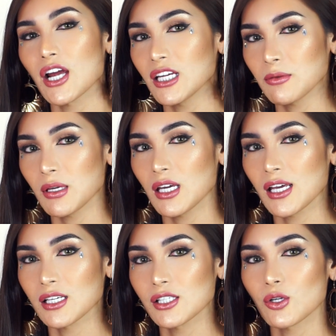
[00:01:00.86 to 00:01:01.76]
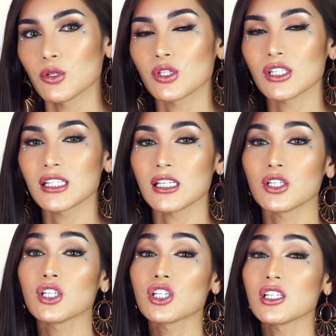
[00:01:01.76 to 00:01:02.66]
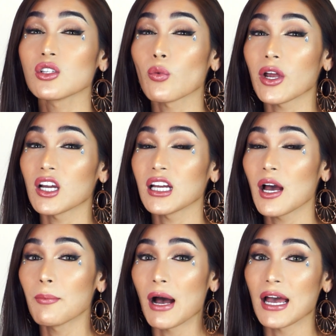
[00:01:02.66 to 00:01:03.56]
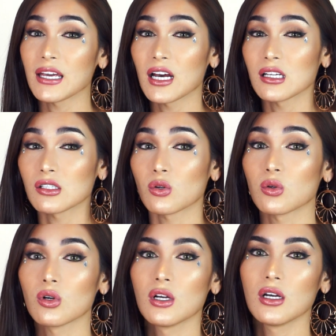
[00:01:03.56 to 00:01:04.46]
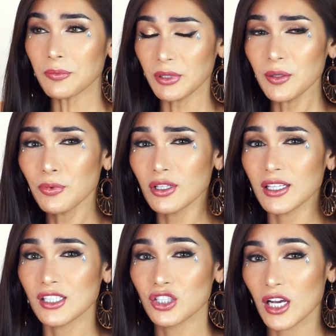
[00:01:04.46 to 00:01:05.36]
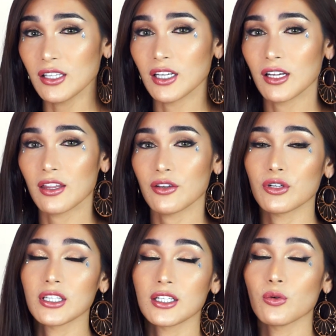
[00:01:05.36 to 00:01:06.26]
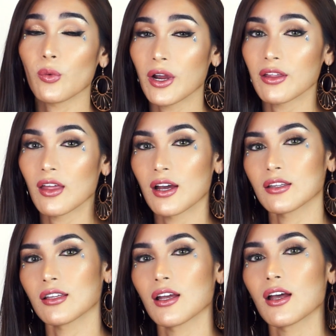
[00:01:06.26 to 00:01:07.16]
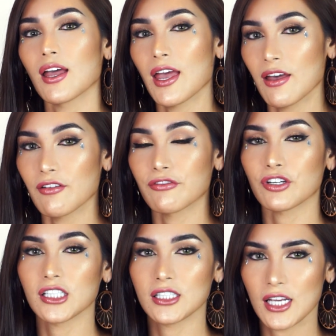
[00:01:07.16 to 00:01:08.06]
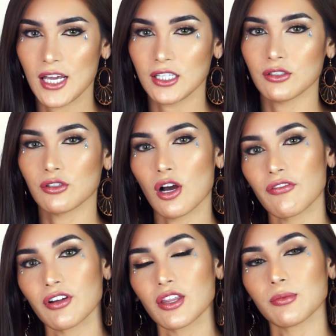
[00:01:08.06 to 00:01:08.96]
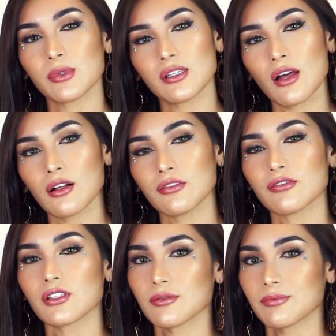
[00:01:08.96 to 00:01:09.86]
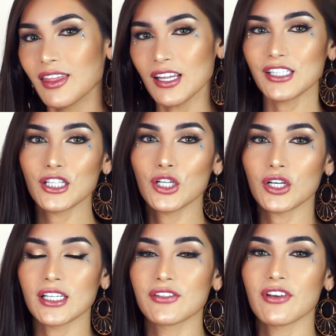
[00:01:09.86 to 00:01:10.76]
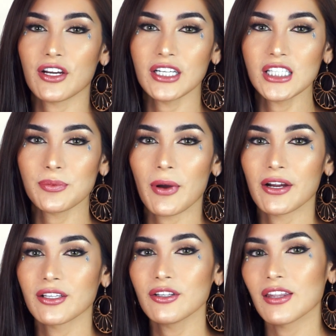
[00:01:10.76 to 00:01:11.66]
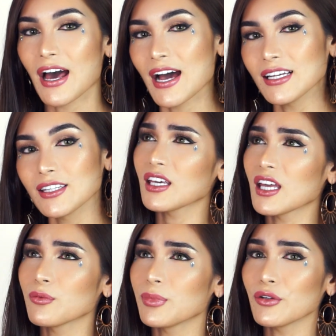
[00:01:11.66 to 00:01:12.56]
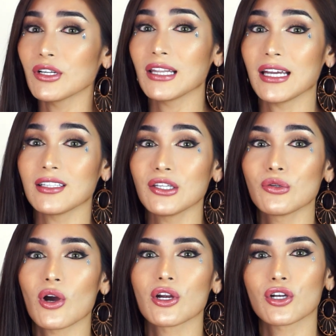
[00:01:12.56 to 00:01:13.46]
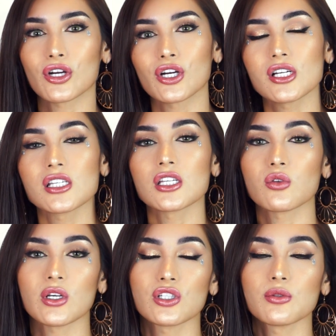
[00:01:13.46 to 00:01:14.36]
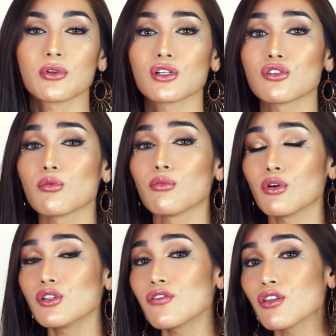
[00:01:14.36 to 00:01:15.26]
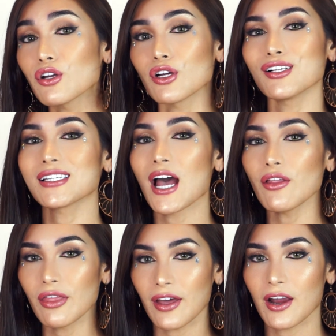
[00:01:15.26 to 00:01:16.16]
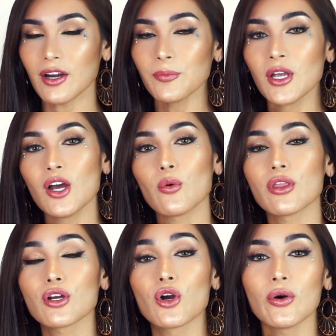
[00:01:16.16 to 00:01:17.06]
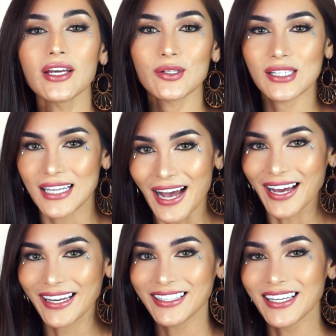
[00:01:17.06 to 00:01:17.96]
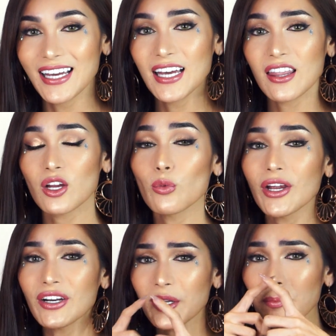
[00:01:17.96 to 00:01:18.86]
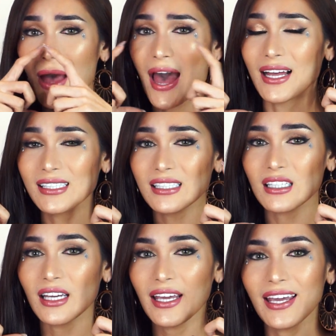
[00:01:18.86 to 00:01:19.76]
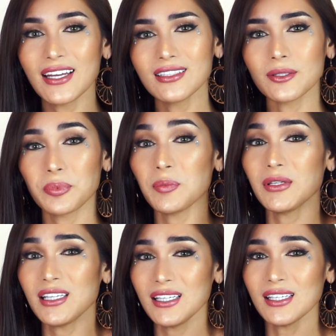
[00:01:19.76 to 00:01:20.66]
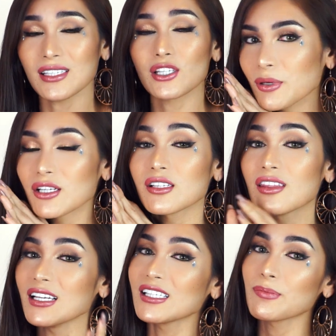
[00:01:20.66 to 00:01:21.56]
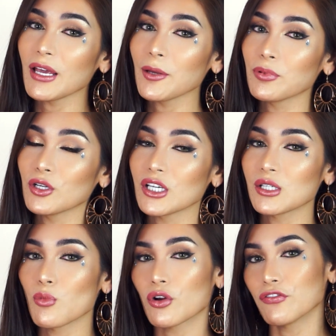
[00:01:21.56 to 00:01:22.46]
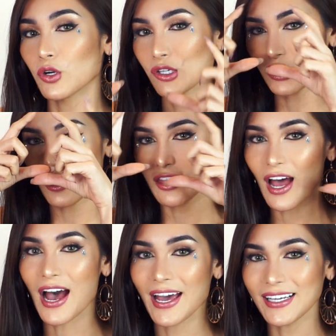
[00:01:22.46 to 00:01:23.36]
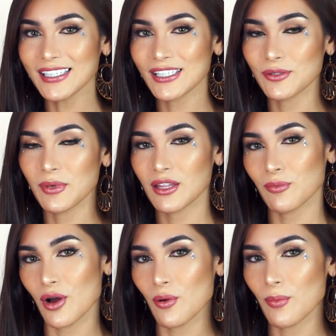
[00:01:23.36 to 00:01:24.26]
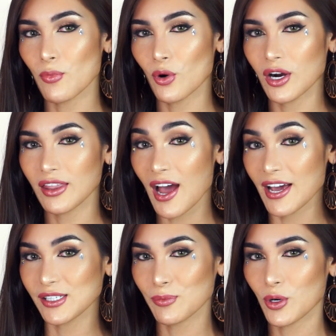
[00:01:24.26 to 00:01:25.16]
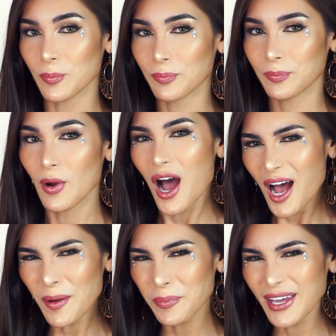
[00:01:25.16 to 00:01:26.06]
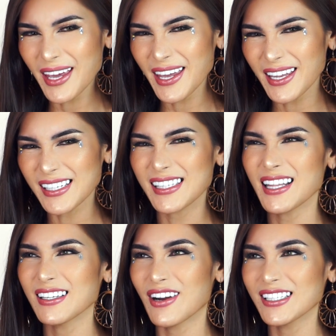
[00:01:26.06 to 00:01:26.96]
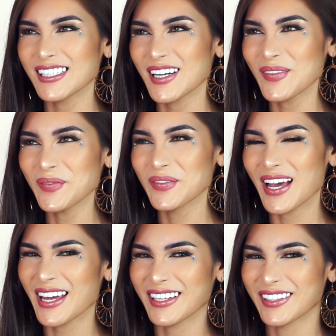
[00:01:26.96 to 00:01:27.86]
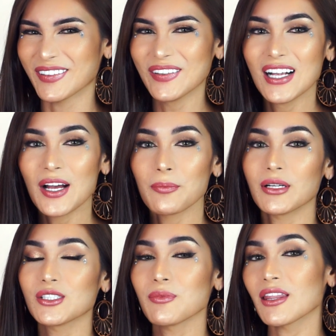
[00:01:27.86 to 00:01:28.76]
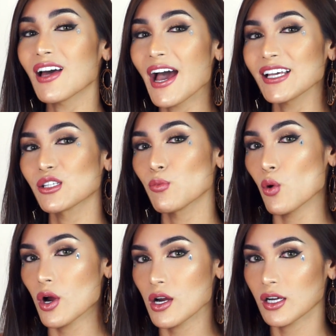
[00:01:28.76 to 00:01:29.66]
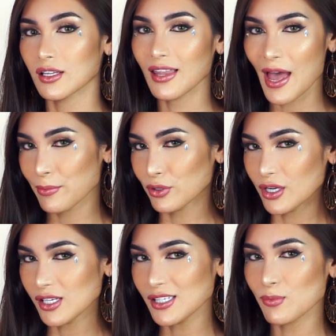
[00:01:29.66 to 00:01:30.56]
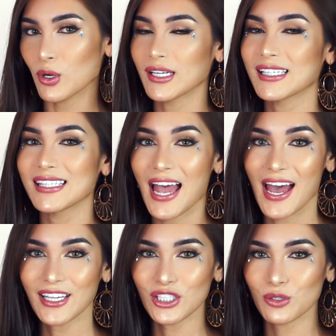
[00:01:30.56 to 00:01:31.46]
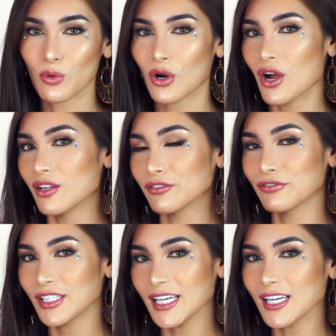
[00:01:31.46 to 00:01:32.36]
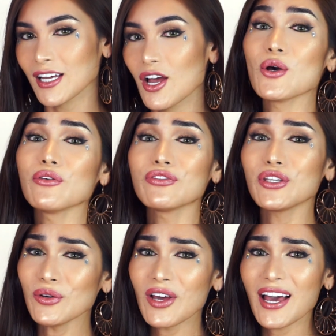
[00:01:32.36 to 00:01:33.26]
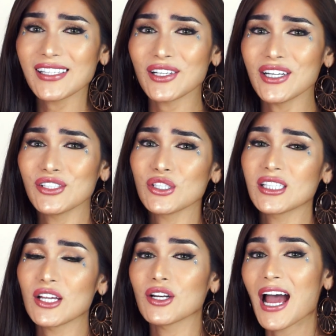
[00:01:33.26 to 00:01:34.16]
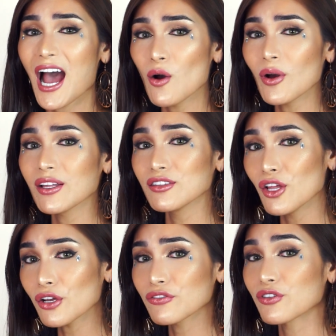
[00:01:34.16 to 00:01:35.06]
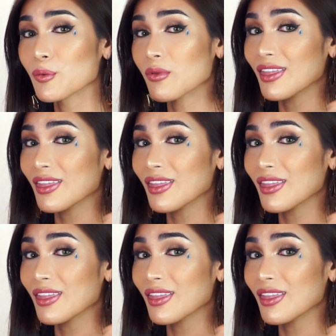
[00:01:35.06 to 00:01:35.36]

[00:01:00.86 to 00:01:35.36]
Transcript: struck me. So you can see she's wearing abaya. So people in Jeddah, they really wear that every day to cover themselves. This look is very inspired with that. It can be related to our current situation because with most of the girls out there, when they're going outside, they're wearing masks and PPEs because this makeup look is more focused on the eyes to make the eyes more popping. Is that the right term? I don't know. But to make the eyes more glamorous, more snatched, more on fleek. So if you guys are interested in how I look from